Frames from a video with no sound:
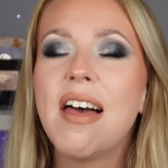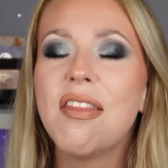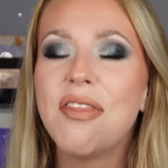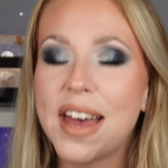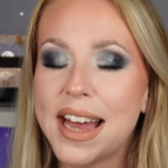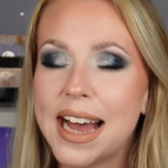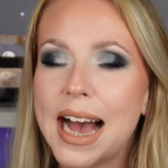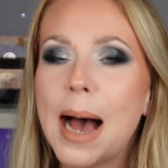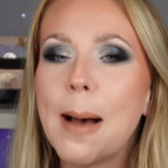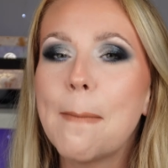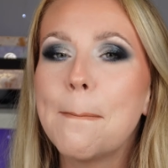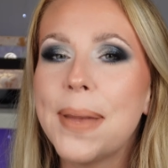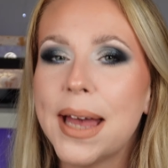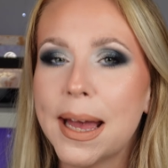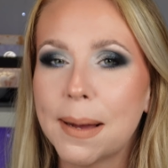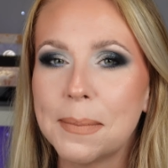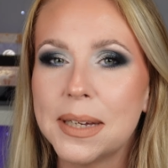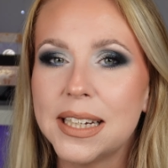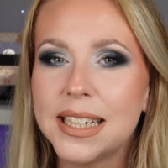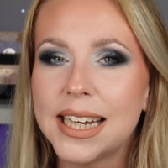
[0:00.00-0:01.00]
They are
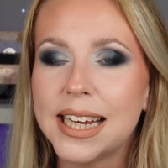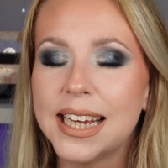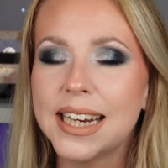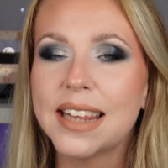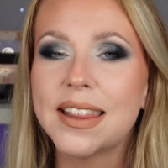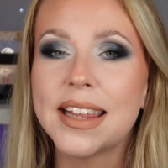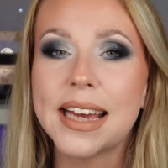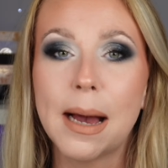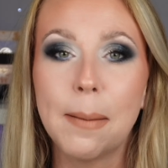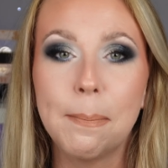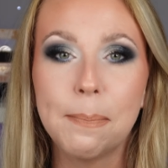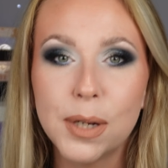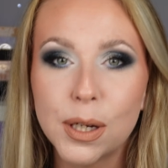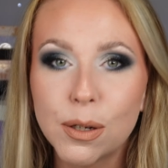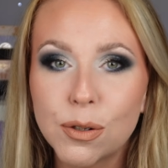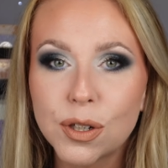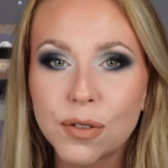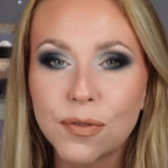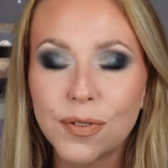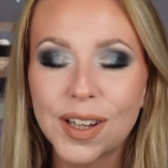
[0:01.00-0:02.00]
pigmented, they are
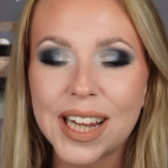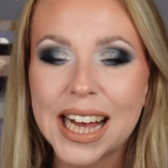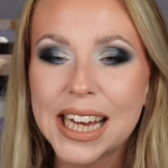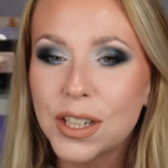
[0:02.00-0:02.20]
beautiful.